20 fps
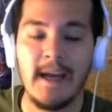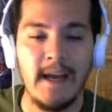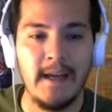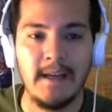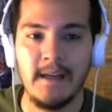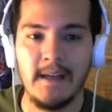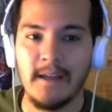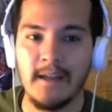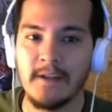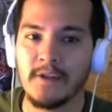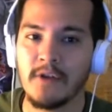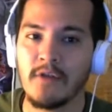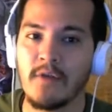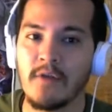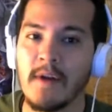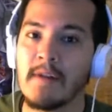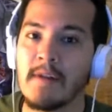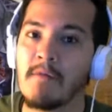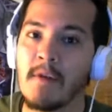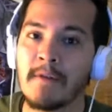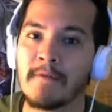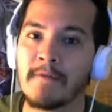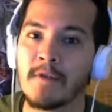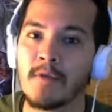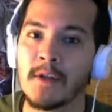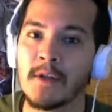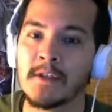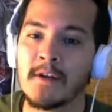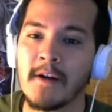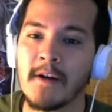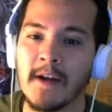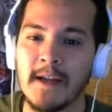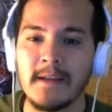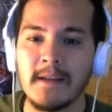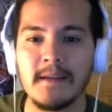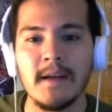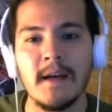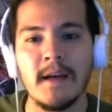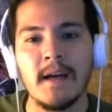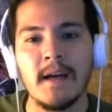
and it is a great one for one target.